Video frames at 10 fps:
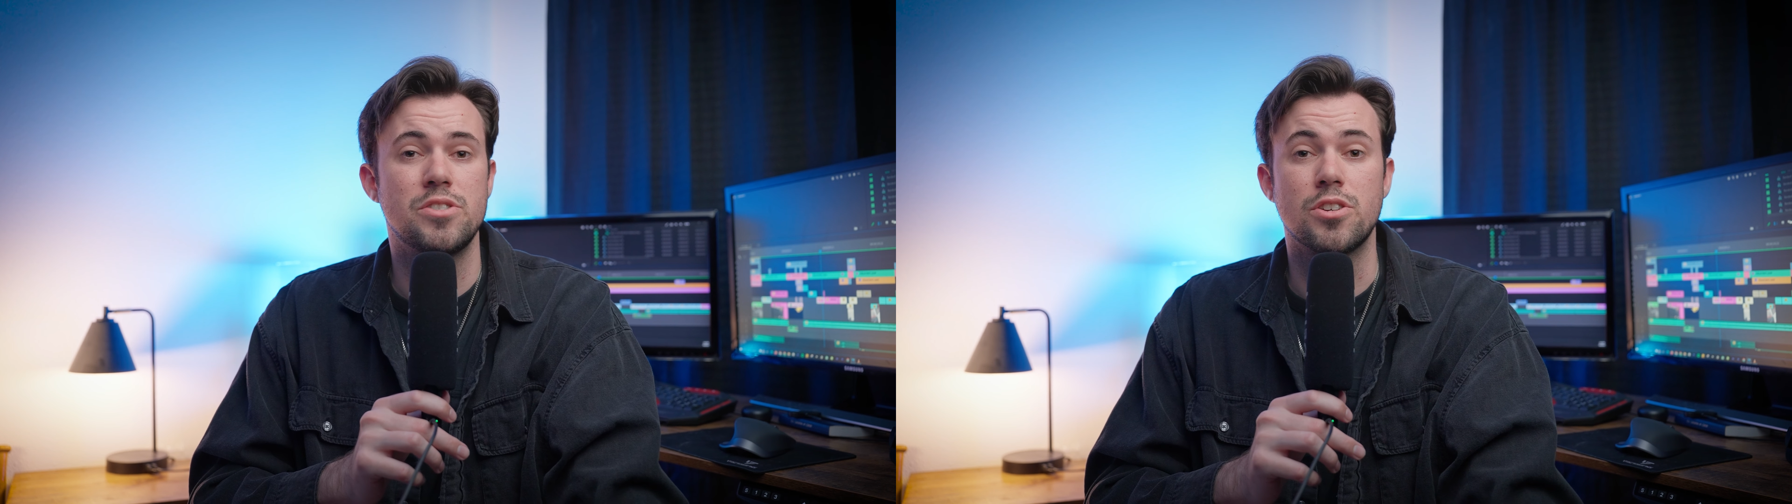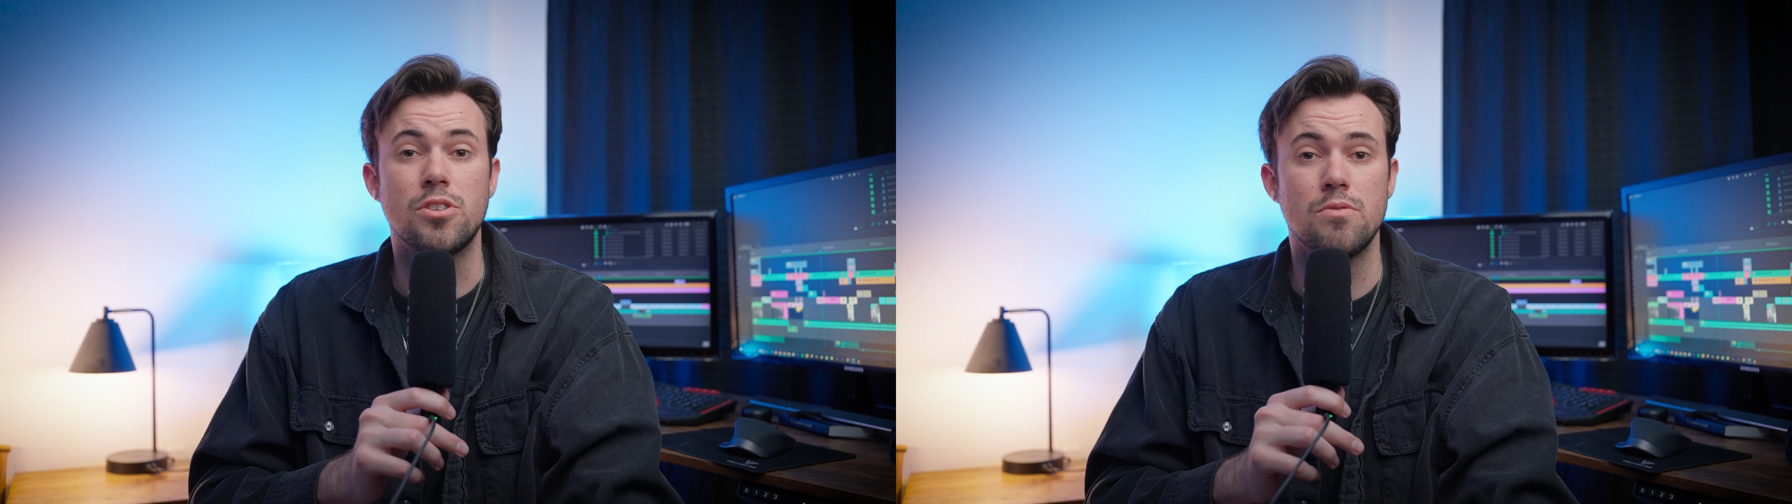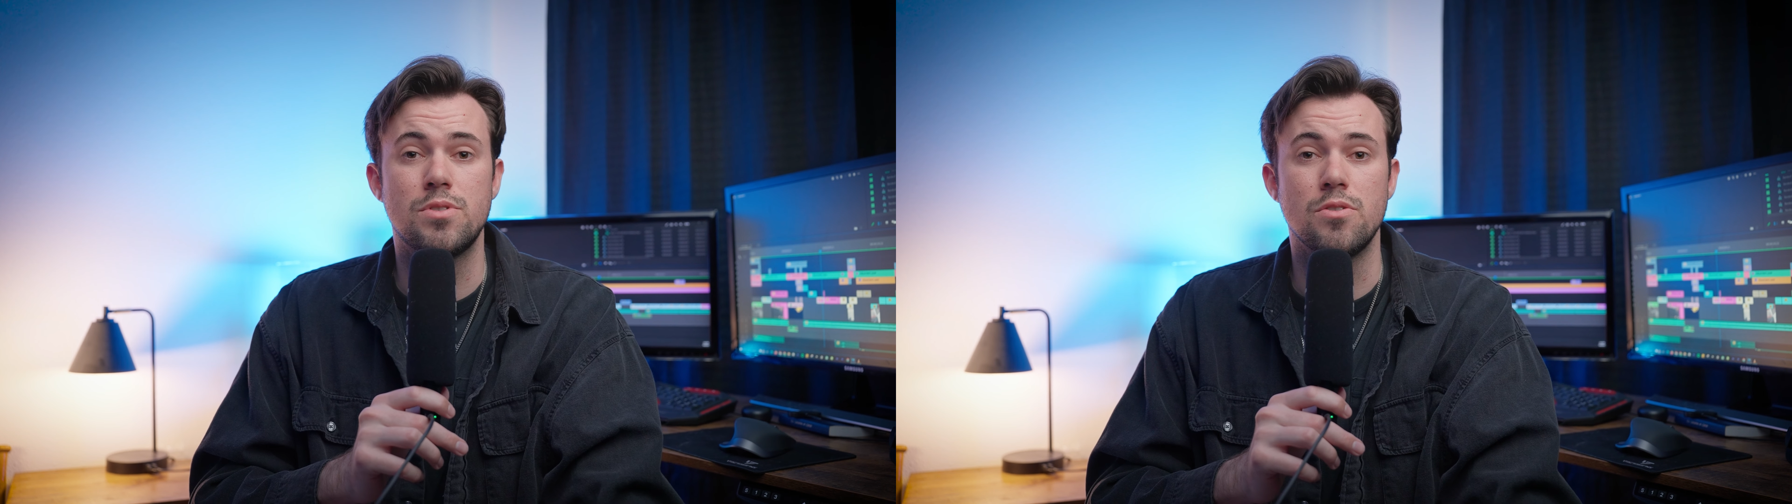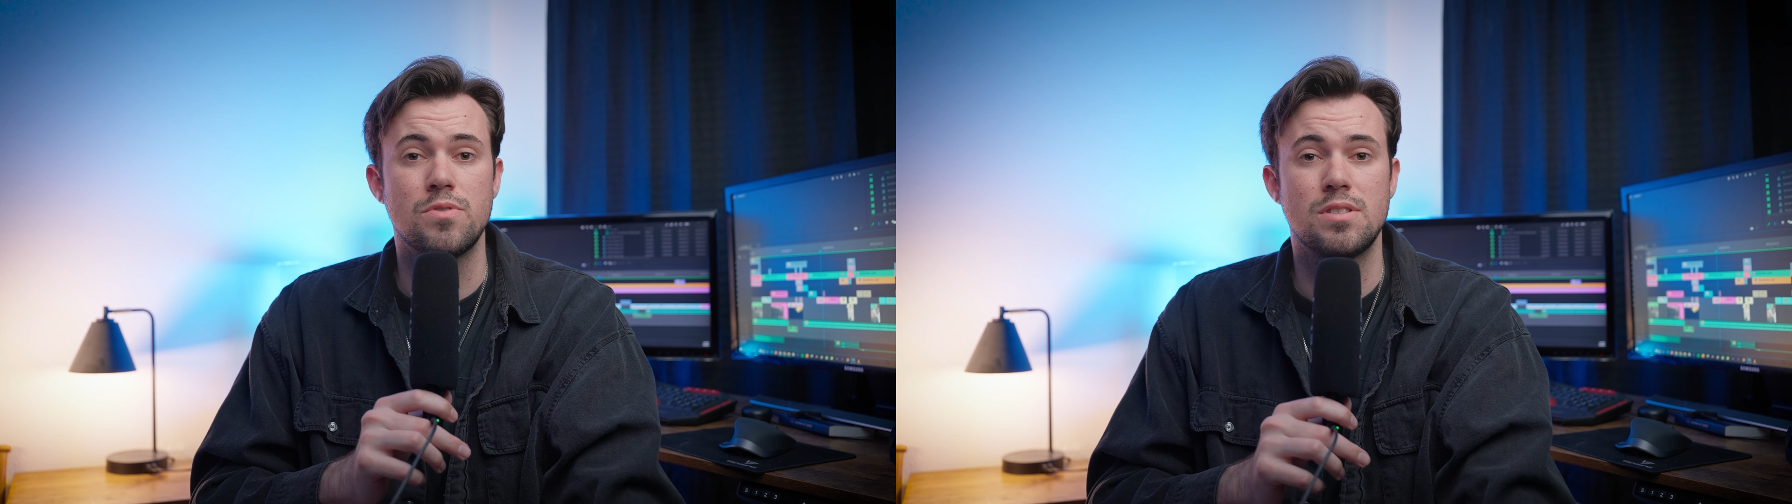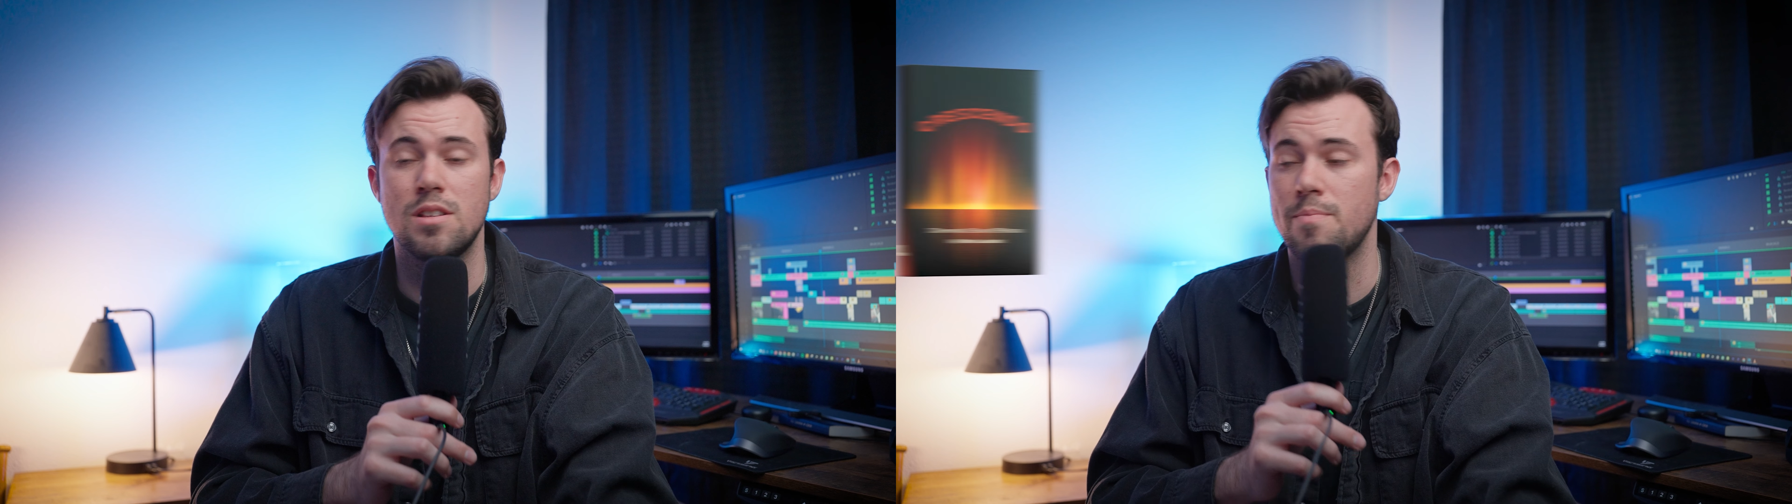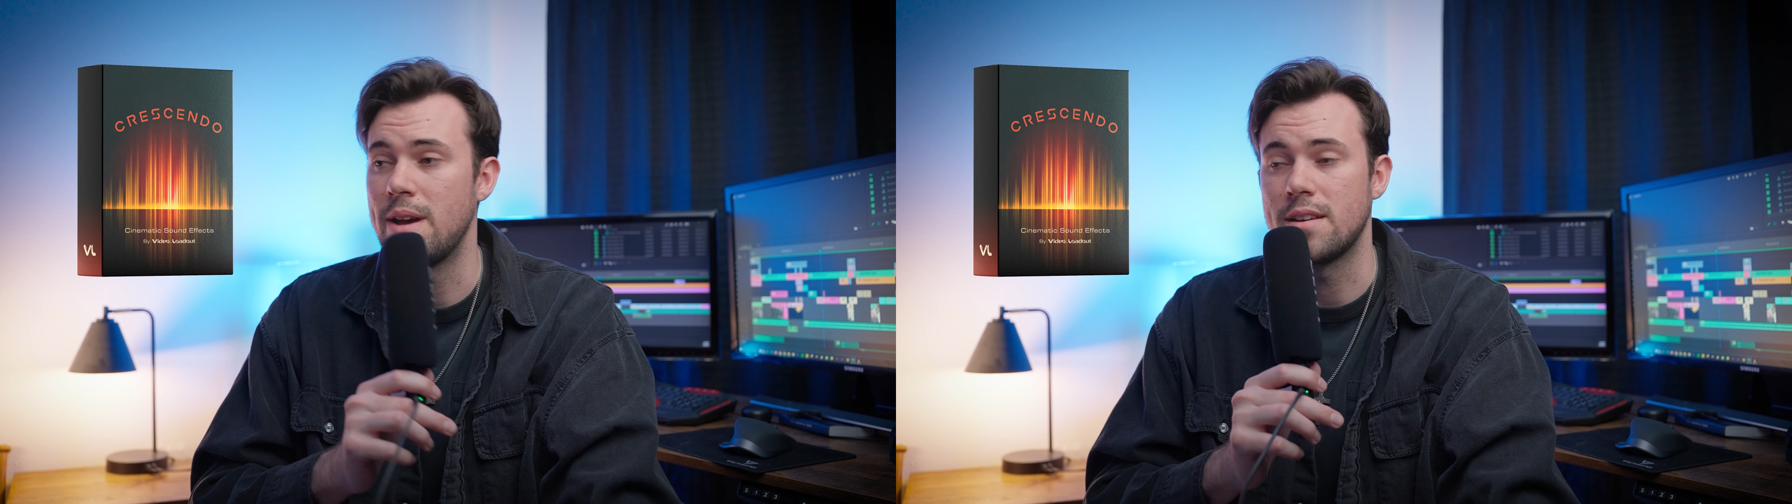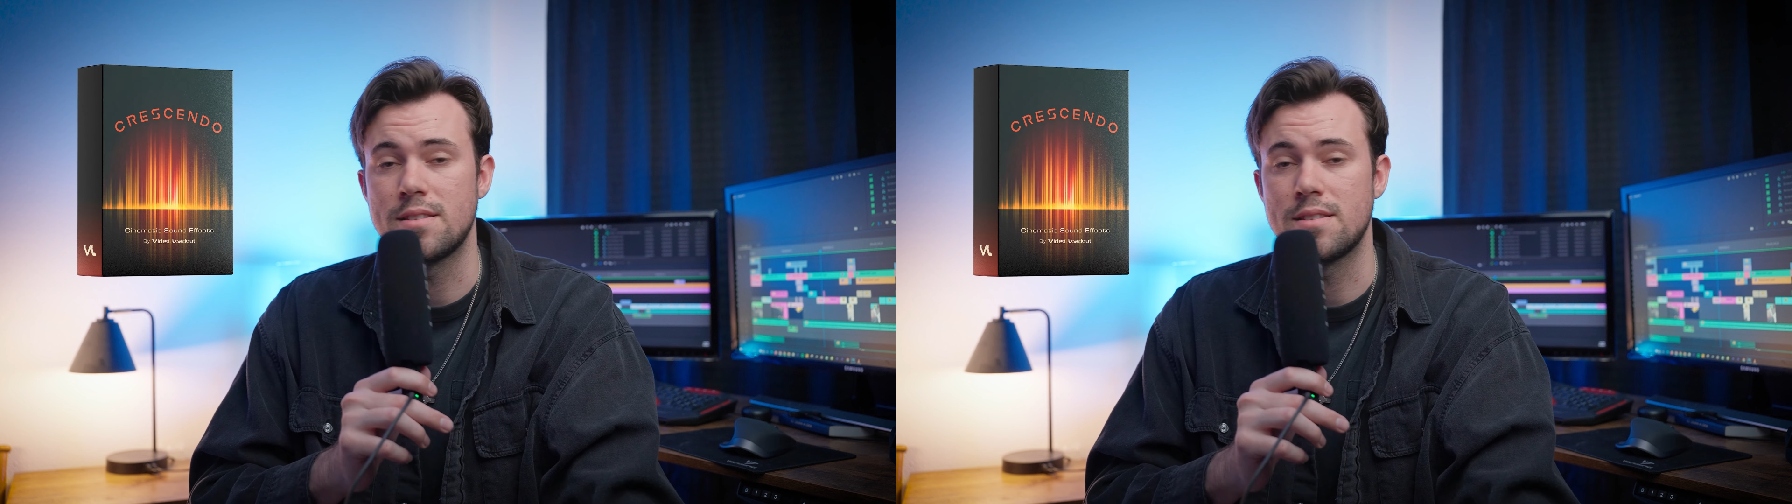of go-to cinematic